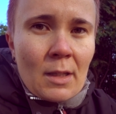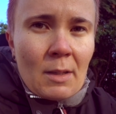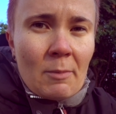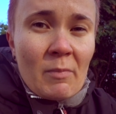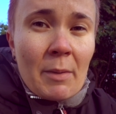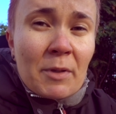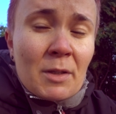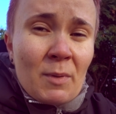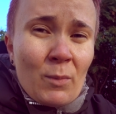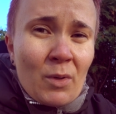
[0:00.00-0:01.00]
I'm going
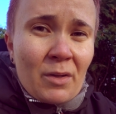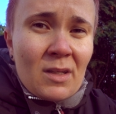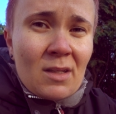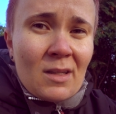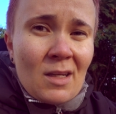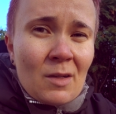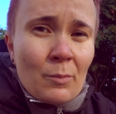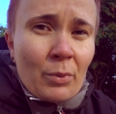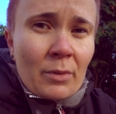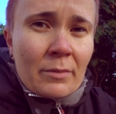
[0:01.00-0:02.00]
to be working in
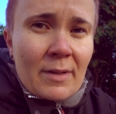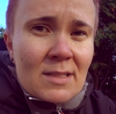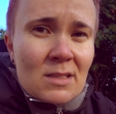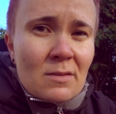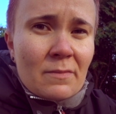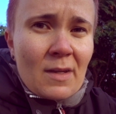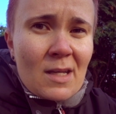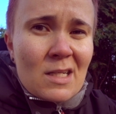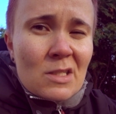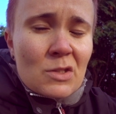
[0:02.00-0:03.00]
progressive
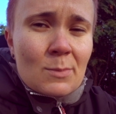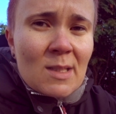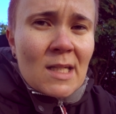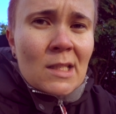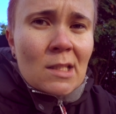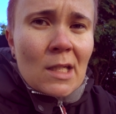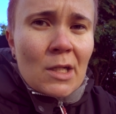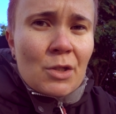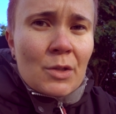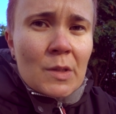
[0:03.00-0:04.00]
and intermediate
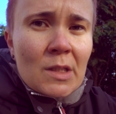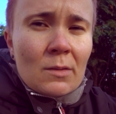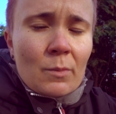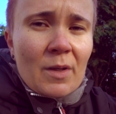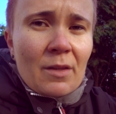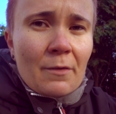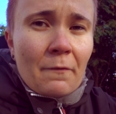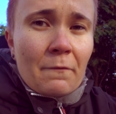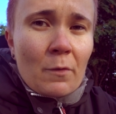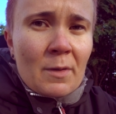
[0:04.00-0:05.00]
care unit with
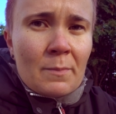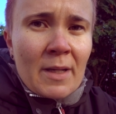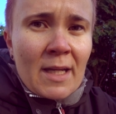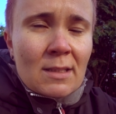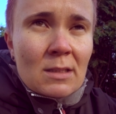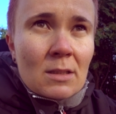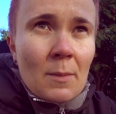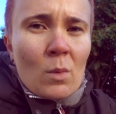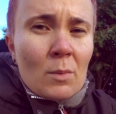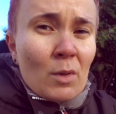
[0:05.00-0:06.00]
40 beds.
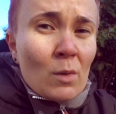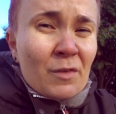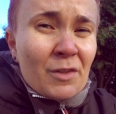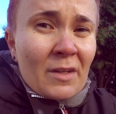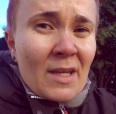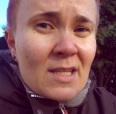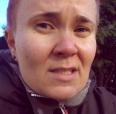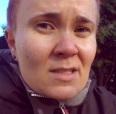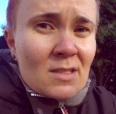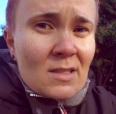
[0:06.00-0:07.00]
We went over the
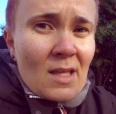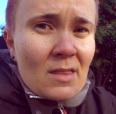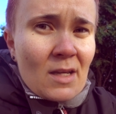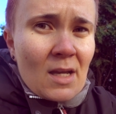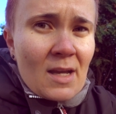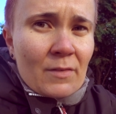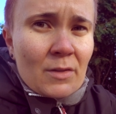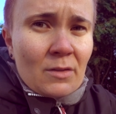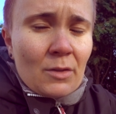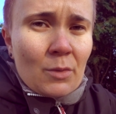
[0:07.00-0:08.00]
cases that they have
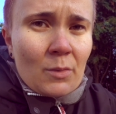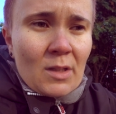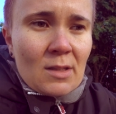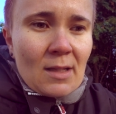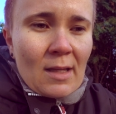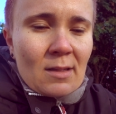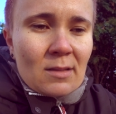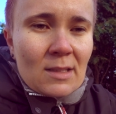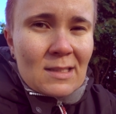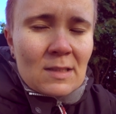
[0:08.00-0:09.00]
on the unit, and
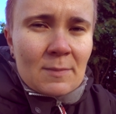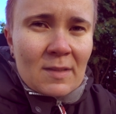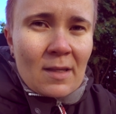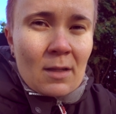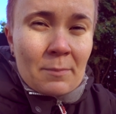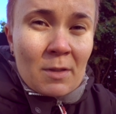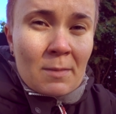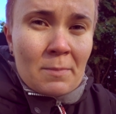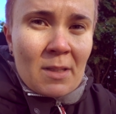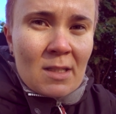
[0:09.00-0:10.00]
it seems like I'm
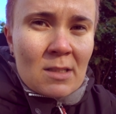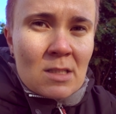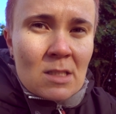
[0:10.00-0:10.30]
going to be